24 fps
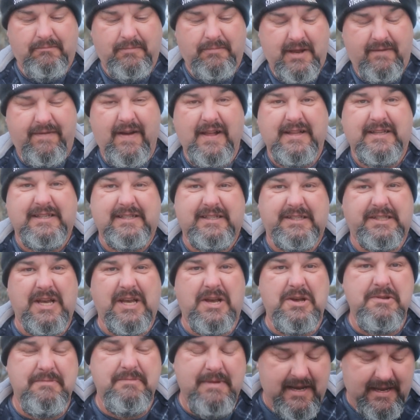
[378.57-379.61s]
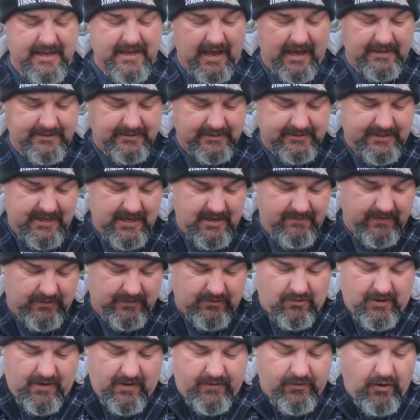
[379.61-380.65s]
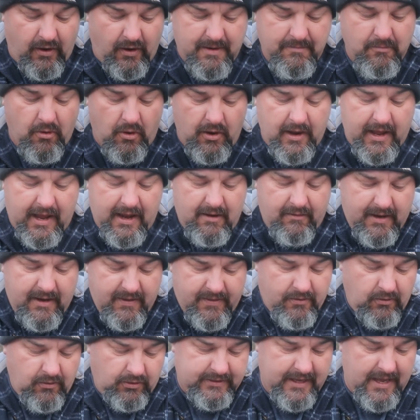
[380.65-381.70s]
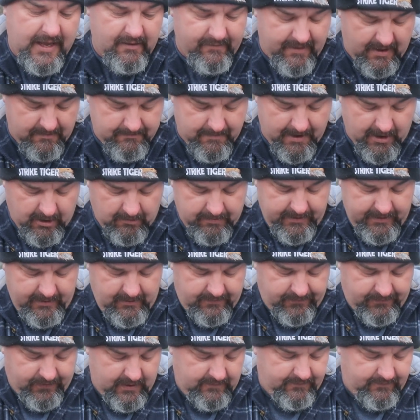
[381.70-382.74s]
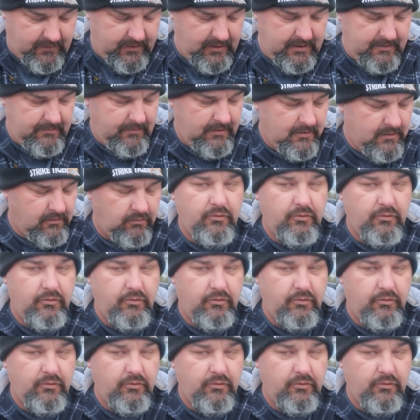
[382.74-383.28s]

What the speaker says: We've had so many cases here in Victoria. They're not in my area. They're all down around Melbourne, thankfully.